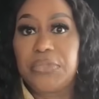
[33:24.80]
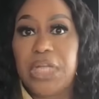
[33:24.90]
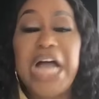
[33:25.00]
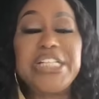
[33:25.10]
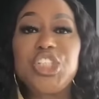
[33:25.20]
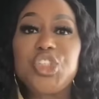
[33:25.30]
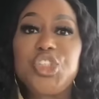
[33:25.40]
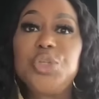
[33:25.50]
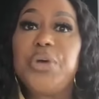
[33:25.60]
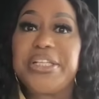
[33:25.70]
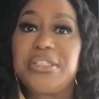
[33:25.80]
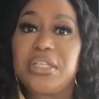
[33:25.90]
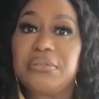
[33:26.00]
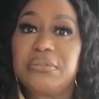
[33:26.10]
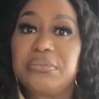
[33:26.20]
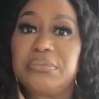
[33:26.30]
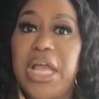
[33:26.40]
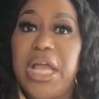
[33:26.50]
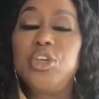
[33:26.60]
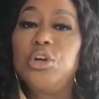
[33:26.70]
I just do it.
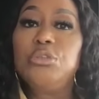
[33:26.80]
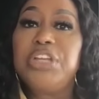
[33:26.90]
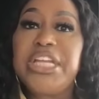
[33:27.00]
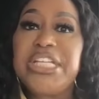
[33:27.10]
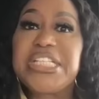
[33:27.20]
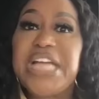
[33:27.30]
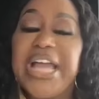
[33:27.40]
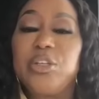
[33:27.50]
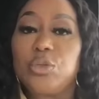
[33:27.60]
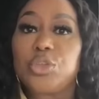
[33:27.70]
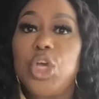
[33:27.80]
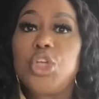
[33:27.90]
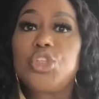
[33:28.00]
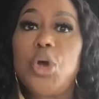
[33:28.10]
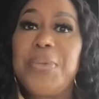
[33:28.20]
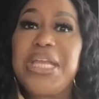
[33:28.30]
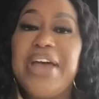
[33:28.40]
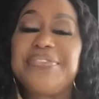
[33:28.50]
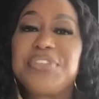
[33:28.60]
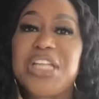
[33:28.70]
And you don't need titles. So many
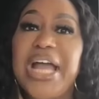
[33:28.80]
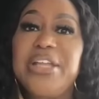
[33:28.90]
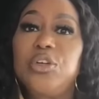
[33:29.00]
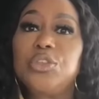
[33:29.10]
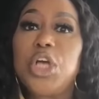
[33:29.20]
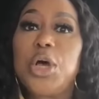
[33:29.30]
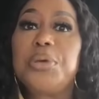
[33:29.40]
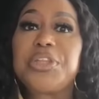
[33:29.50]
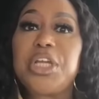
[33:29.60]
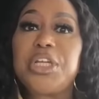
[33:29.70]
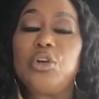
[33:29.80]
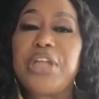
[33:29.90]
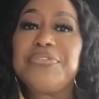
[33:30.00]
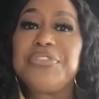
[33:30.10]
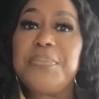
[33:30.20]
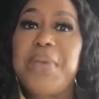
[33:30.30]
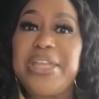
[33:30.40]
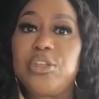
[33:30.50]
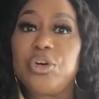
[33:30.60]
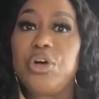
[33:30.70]
have titles, but they don't have the
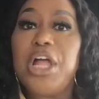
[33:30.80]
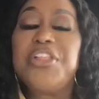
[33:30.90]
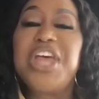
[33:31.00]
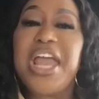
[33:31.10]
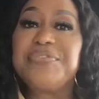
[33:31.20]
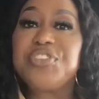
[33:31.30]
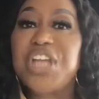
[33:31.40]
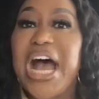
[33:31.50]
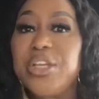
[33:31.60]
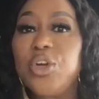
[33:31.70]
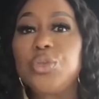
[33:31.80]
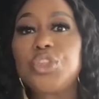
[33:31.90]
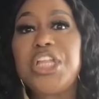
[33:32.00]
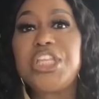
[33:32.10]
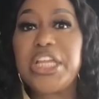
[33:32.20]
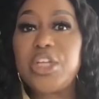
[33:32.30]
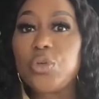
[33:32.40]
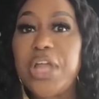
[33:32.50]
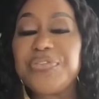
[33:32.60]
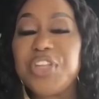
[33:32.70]
mantle. They have titles, they
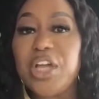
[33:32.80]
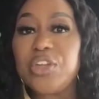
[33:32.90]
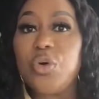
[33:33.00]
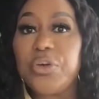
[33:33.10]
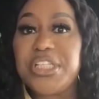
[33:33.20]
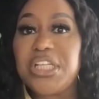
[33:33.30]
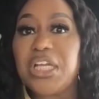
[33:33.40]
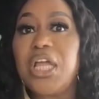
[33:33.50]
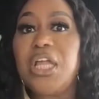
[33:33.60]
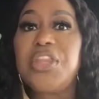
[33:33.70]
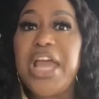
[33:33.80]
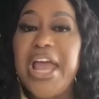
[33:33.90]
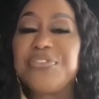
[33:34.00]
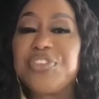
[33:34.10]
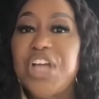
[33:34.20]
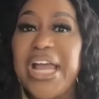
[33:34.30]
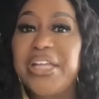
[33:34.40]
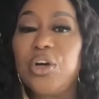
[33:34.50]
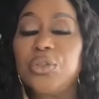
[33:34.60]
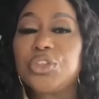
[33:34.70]
don't have the anointing. They have
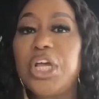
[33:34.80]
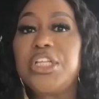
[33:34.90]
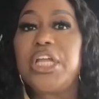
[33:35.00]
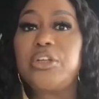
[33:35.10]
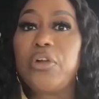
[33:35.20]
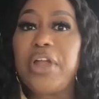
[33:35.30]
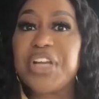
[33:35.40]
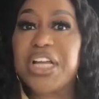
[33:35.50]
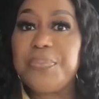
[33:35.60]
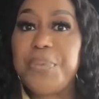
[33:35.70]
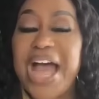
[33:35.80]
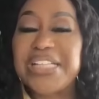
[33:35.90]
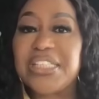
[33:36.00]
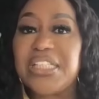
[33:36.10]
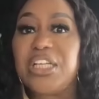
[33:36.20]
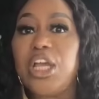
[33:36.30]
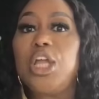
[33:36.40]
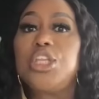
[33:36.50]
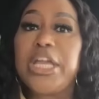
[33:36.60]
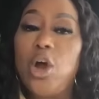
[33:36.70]
titles, they don't have the capacity.
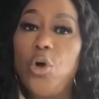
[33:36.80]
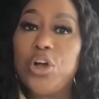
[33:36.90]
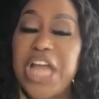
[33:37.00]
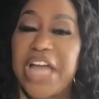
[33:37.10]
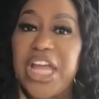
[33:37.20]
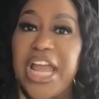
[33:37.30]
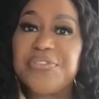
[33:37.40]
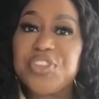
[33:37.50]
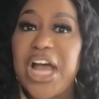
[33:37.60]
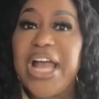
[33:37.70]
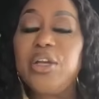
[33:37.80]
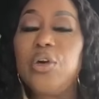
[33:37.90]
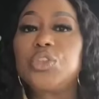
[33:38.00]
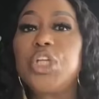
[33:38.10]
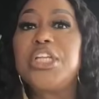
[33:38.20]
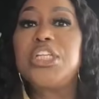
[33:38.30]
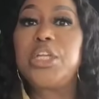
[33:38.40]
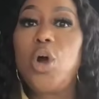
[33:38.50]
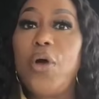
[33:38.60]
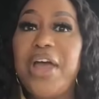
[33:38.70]
They have titles, they
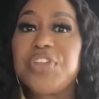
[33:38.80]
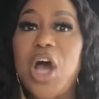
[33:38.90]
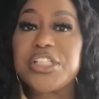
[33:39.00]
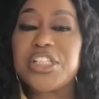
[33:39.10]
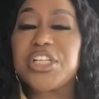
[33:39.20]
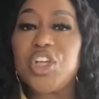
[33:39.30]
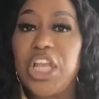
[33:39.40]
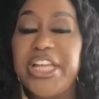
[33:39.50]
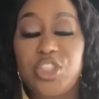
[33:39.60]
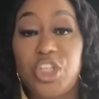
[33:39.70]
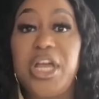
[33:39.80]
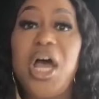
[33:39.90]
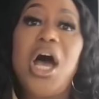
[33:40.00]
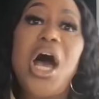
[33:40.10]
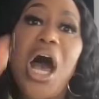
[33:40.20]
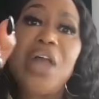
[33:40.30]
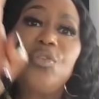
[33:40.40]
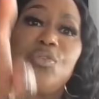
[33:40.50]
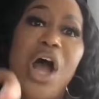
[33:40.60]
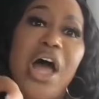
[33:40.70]
don't have articulation.
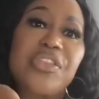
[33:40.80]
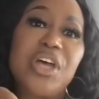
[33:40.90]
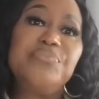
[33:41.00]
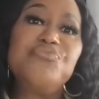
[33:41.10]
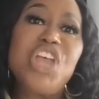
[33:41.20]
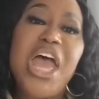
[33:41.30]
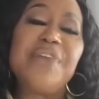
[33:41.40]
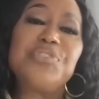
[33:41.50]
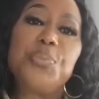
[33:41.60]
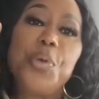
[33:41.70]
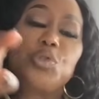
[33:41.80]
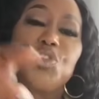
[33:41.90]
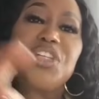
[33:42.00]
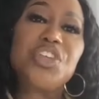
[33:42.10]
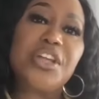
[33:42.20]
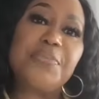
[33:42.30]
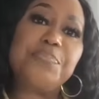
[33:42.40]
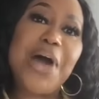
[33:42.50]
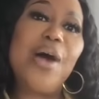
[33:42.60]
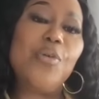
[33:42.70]
I'd rather have the position of
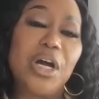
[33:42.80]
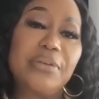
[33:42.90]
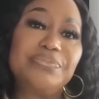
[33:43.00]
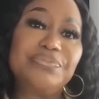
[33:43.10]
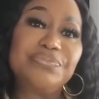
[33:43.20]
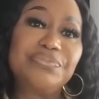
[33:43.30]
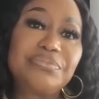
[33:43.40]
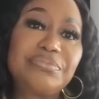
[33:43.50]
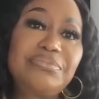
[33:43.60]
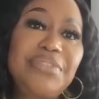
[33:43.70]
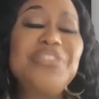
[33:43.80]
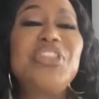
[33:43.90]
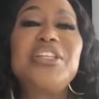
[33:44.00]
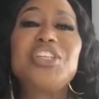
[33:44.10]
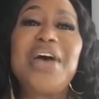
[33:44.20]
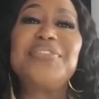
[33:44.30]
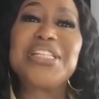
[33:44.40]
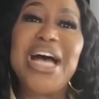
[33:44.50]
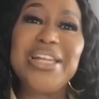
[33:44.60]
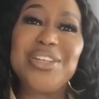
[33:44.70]
power than to have a
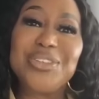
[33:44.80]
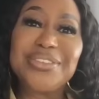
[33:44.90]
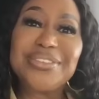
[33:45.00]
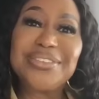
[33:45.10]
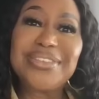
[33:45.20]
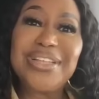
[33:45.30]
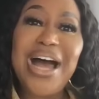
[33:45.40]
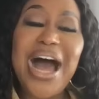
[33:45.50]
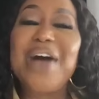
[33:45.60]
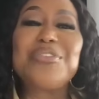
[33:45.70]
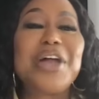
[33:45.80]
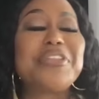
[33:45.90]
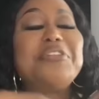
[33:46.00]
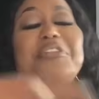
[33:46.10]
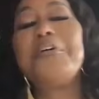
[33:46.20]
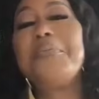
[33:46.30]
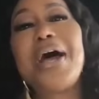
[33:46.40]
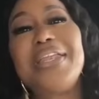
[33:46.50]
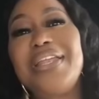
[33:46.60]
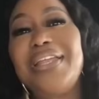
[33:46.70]
title. I'd rather
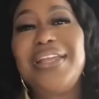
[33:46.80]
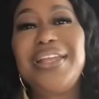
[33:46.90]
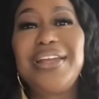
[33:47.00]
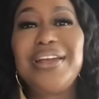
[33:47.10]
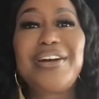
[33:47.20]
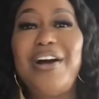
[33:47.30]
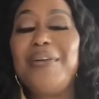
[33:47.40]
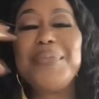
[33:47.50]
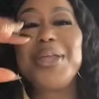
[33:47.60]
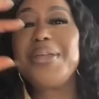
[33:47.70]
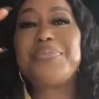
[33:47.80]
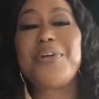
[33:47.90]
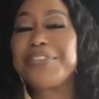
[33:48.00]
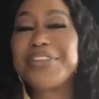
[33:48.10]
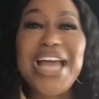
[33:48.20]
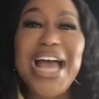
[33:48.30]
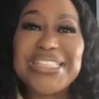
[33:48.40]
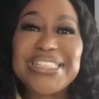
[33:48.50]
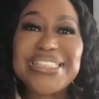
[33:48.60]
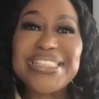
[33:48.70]
nobody call me
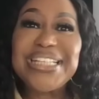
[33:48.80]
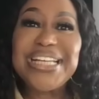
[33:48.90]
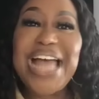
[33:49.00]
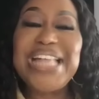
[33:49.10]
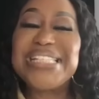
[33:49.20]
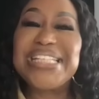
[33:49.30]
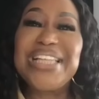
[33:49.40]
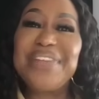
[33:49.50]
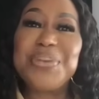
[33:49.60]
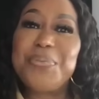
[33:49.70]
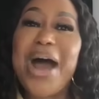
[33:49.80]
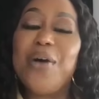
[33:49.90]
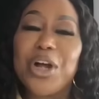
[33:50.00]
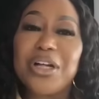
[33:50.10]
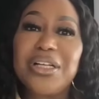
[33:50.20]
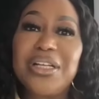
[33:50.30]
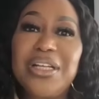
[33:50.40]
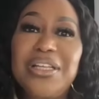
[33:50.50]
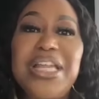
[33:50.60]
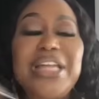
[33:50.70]
prophetess and still have the power
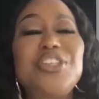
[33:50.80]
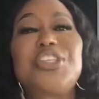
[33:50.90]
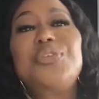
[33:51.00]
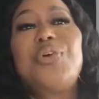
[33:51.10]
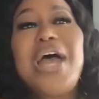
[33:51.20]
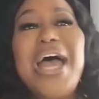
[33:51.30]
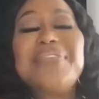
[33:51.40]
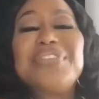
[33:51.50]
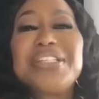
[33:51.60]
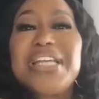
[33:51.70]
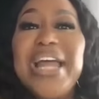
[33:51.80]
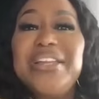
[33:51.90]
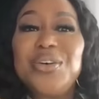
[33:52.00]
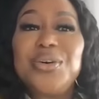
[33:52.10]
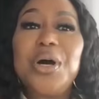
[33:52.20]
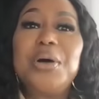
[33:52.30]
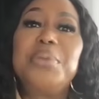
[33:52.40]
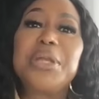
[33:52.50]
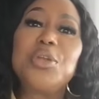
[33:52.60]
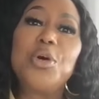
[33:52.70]
than to have the title,
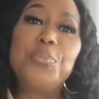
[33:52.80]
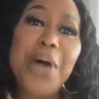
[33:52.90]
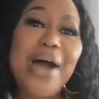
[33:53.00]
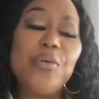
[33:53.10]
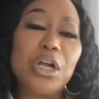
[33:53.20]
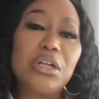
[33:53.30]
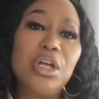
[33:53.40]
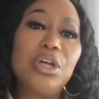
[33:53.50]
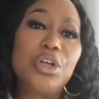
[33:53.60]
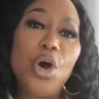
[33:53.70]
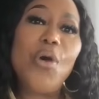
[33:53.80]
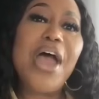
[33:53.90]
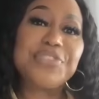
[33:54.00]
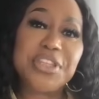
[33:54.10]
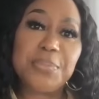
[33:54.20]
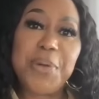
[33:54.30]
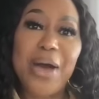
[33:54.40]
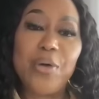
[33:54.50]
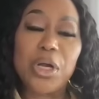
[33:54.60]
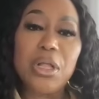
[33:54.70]
but no power. Go after the
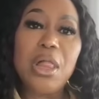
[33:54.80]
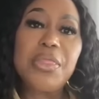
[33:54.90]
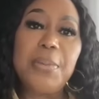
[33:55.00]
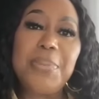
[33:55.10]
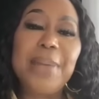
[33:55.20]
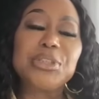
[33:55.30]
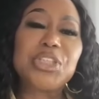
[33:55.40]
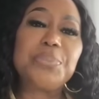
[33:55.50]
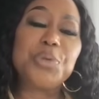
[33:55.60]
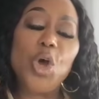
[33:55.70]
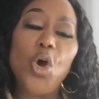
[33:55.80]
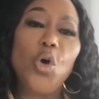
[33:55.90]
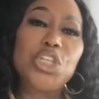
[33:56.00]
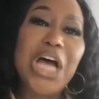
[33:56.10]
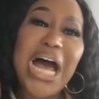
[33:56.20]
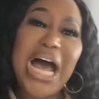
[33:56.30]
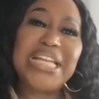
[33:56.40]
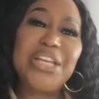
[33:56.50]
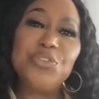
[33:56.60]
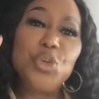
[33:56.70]
power. The Bible said, behold, I
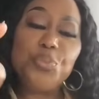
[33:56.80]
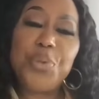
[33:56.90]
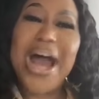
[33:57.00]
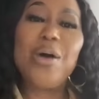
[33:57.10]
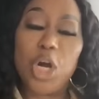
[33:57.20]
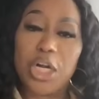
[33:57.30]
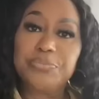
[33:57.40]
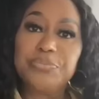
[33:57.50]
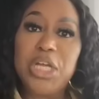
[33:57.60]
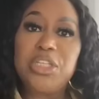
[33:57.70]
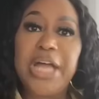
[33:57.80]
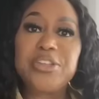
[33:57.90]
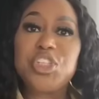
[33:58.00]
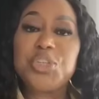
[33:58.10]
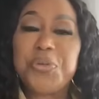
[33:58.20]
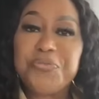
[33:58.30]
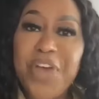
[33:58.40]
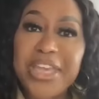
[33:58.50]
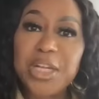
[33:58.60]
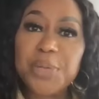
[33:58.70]
give you power, not just
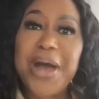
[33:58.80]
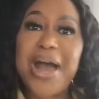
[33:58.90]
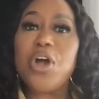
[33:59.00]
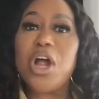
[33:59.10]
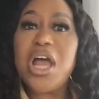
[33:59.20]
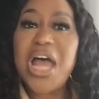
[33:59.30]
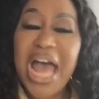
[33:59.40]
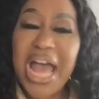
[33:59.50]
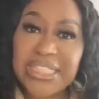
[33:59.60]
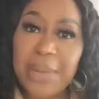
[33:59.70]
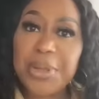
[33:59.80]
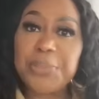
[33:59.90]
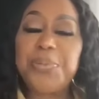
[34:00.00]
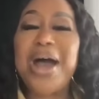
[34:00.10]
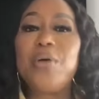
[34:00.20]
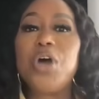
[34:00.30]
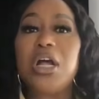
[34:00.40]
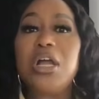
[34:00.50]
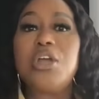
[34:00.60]
prophetic power, economic power.